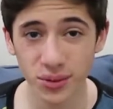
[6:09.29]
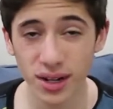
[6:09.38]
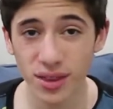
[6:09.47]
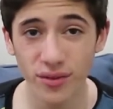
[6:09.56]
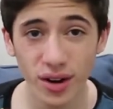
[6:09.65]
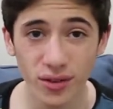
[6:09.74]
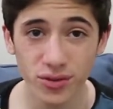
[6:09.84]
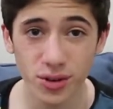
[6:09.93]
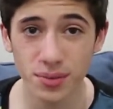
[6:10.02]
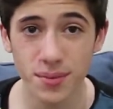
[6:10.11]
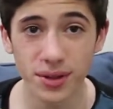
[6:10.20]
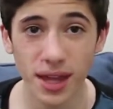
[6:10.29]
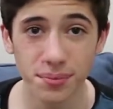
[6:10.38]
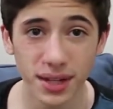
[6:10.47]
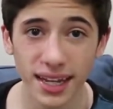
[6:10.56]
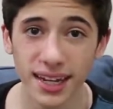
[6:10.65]
one of the very few people
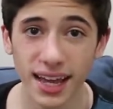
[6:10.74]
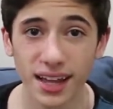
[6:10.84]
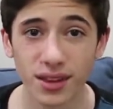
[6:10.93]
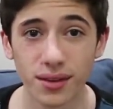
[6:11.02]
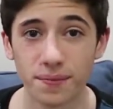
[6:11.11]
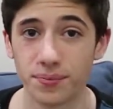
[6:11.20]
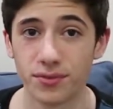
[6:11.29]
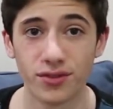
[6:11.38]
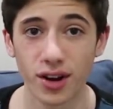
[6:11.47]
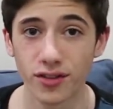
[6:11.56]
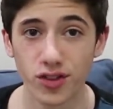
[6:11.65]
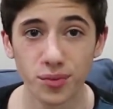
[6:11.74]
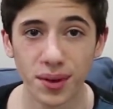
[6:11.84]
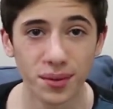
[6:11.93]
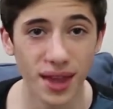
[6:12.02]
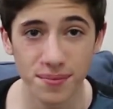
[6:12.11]
that played it and very few
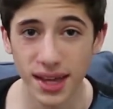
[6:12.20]
people that